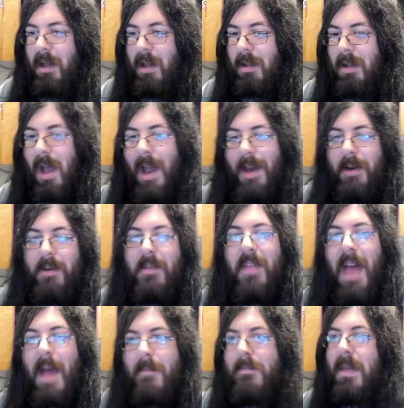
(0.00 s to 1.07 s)
liner
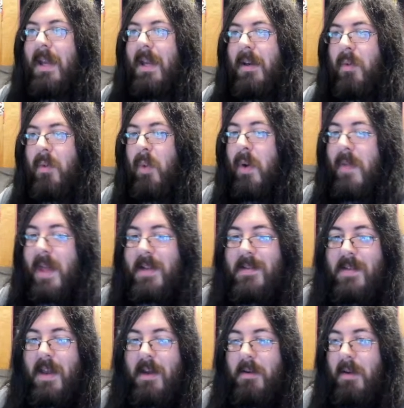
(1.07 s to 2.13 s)
that big, one that
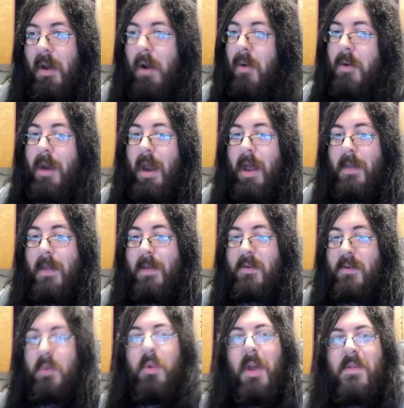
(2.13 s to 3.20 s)
said, oh yeah, this
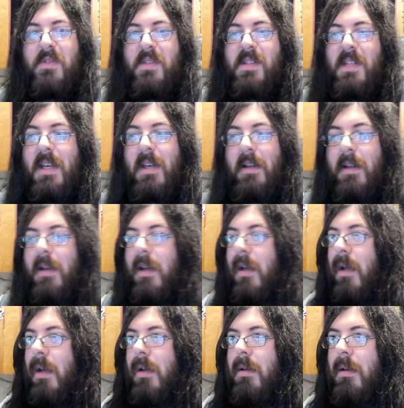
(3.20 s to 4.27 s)
will never sink.
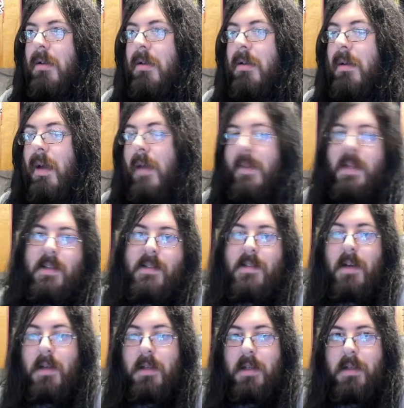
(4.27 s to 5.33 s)
And then it sunk.